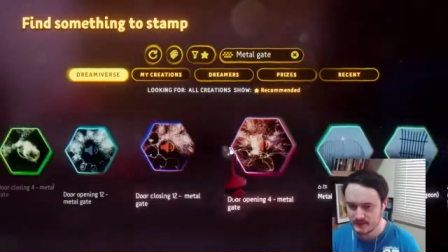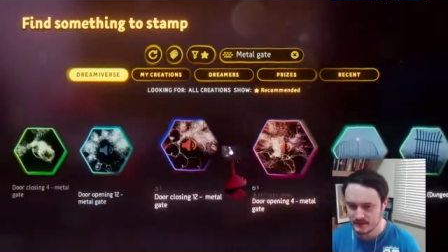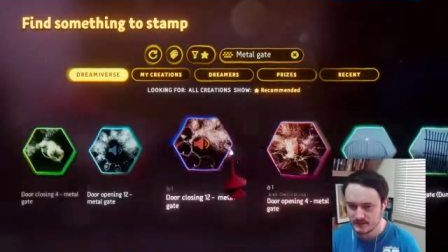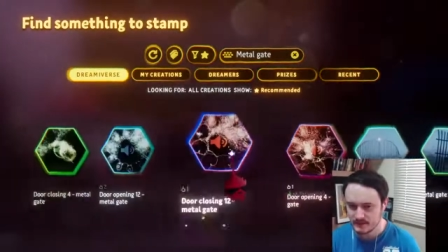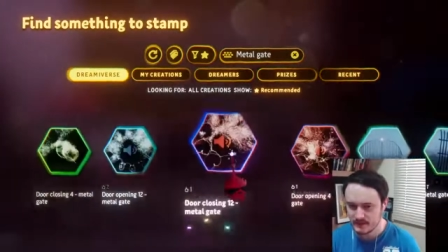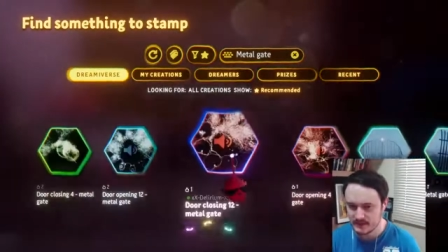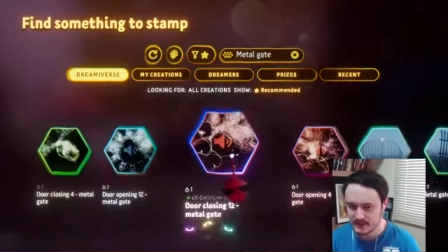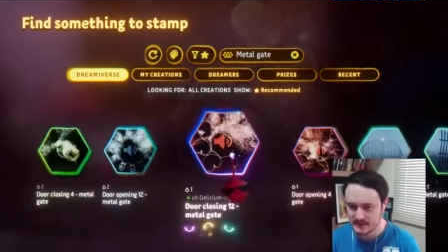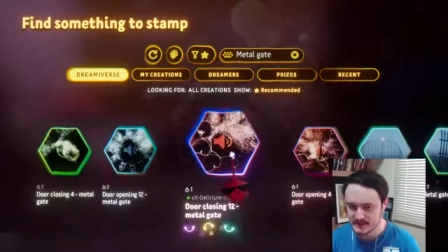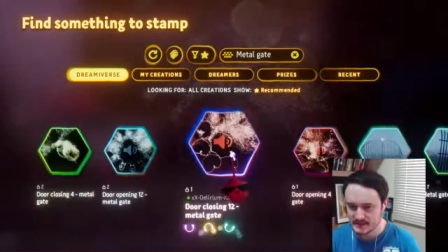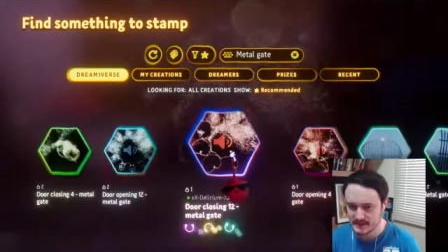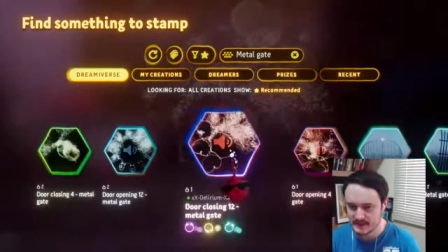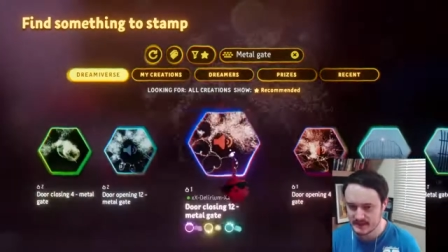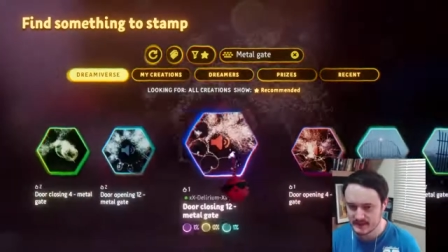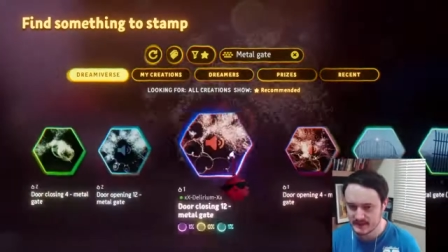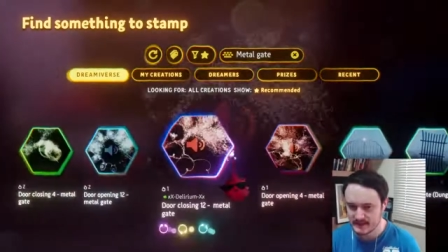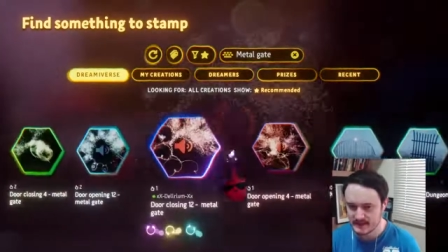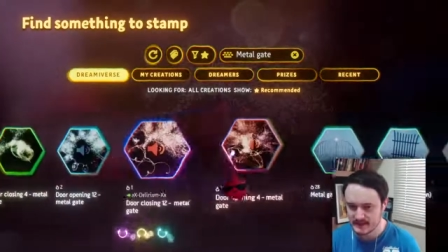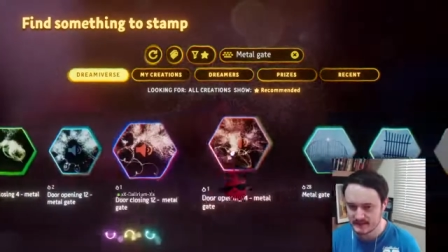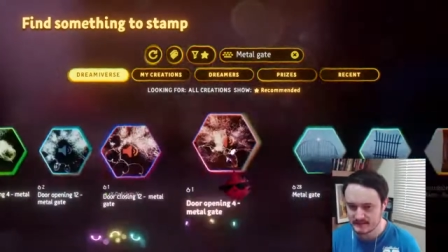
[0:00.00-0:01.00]
But let's get
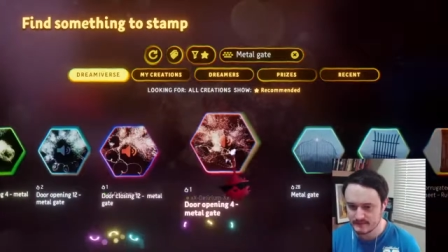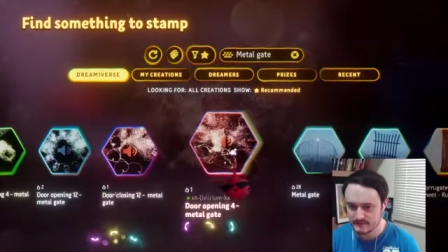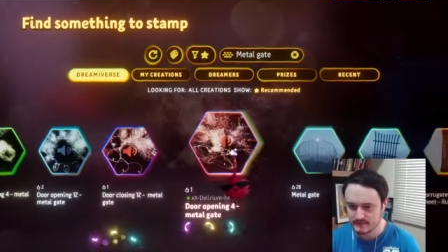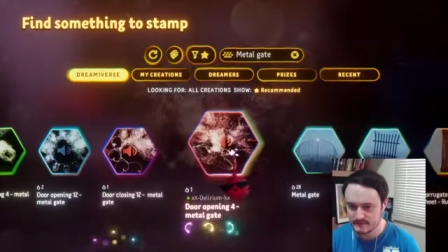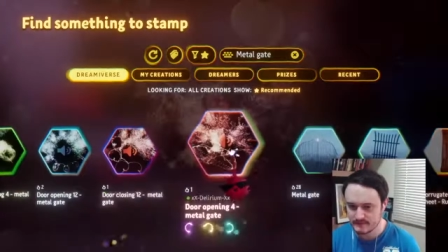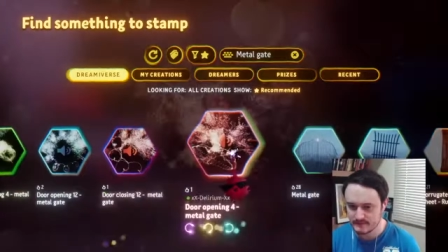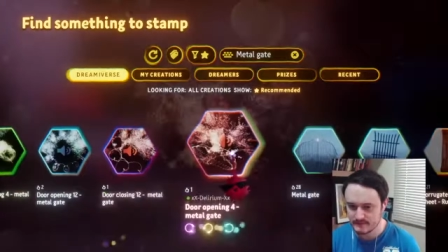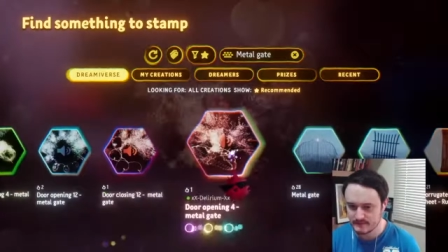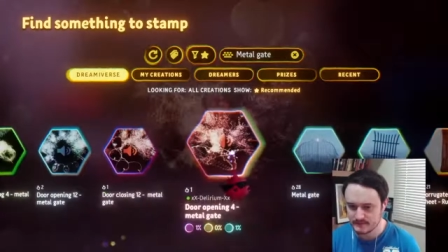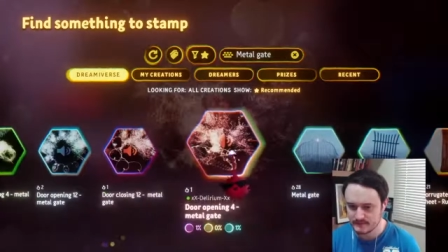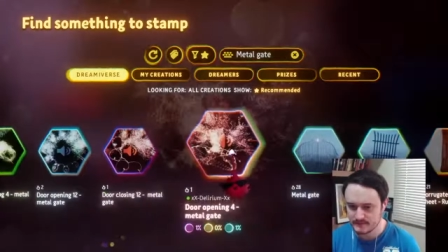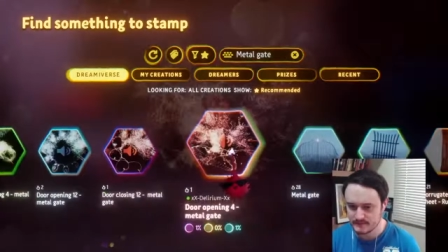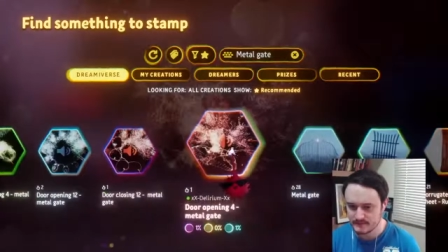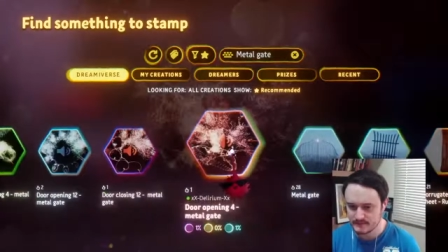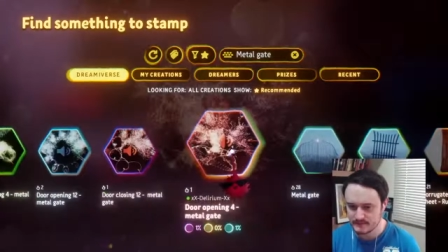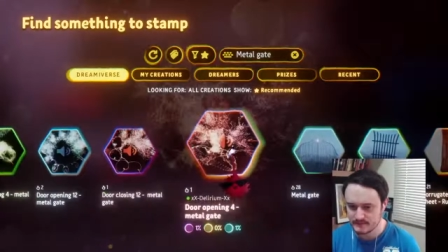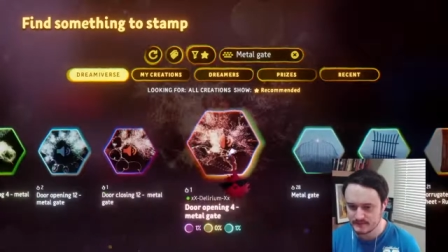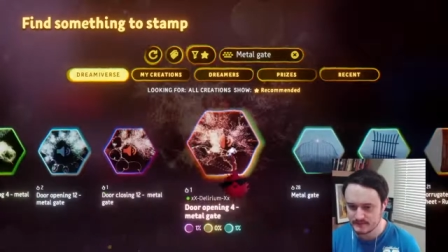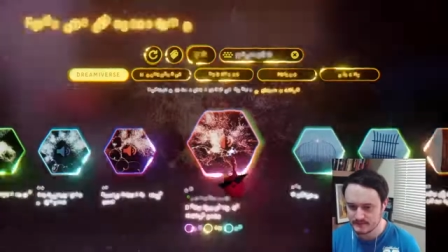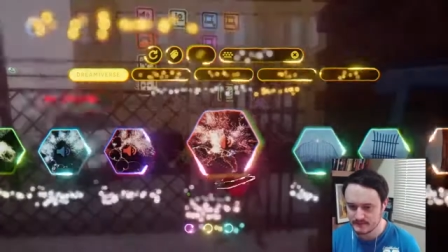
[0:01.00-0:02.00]
that
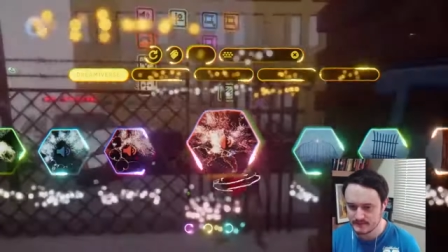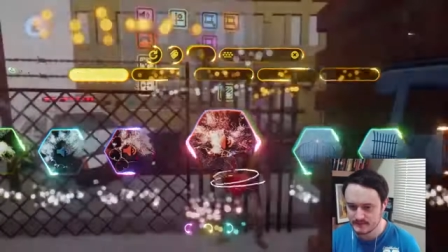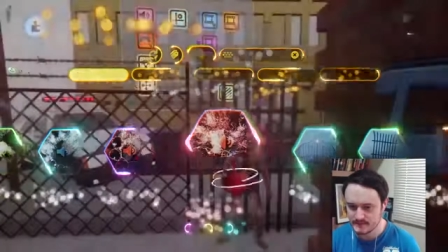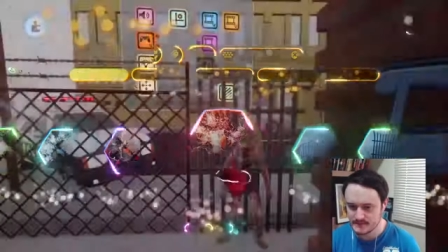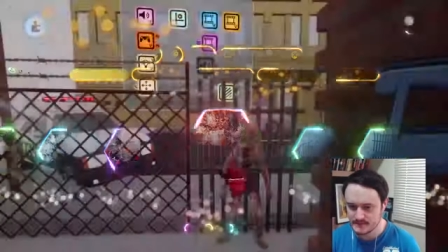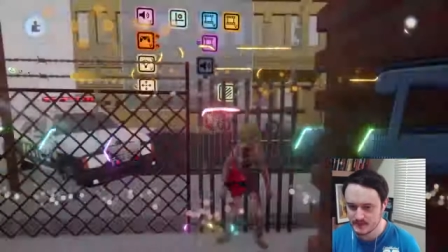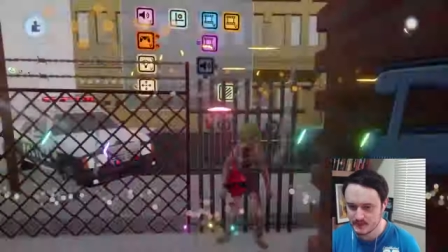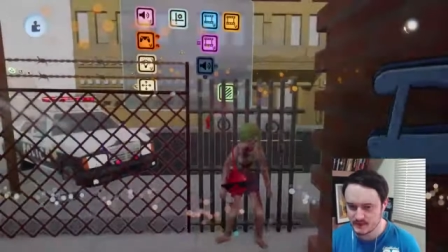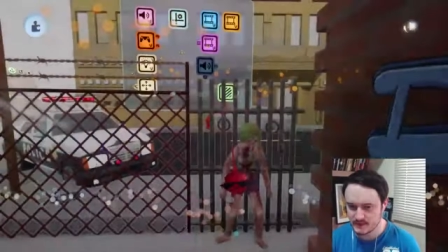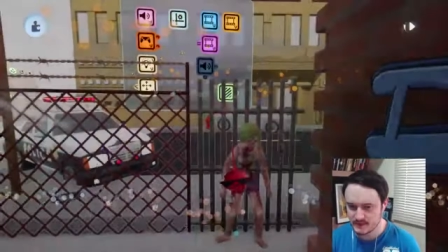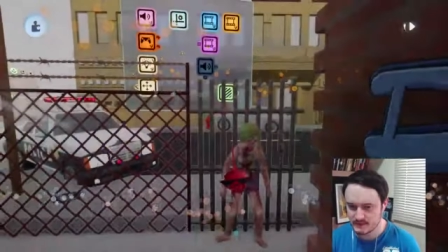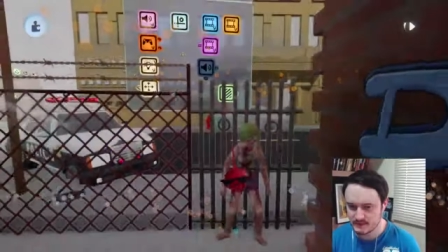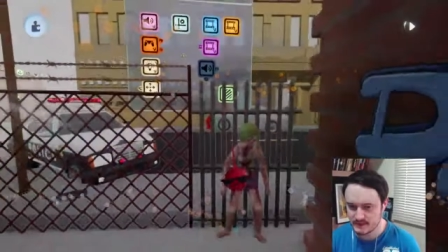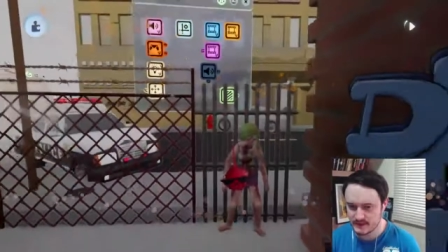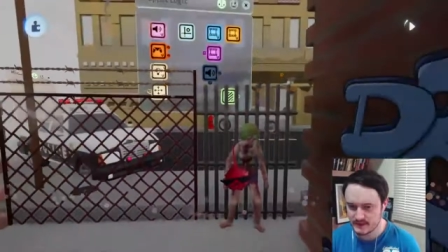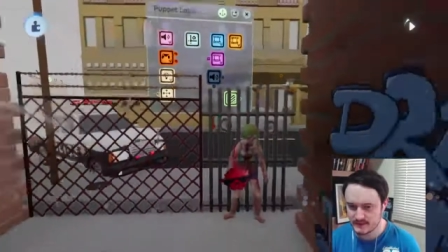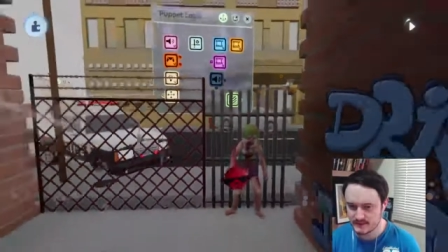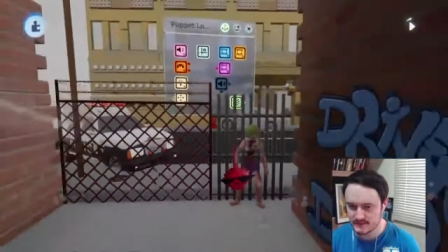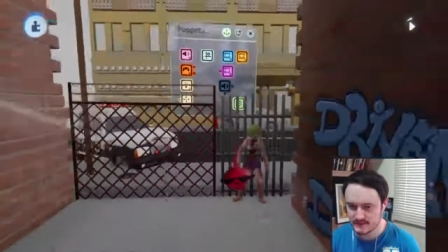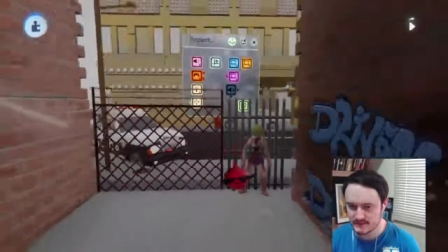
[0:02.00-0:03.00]
sound
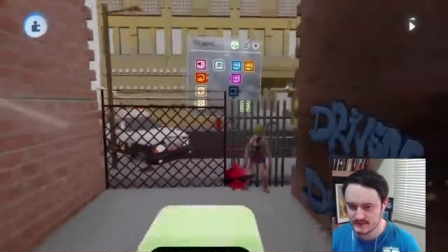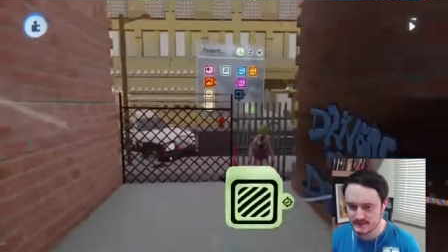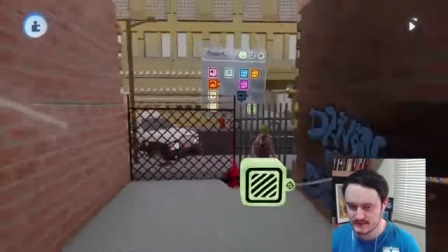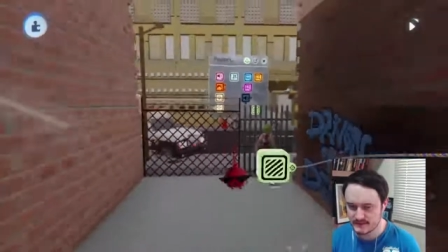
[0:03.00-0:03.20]
effect.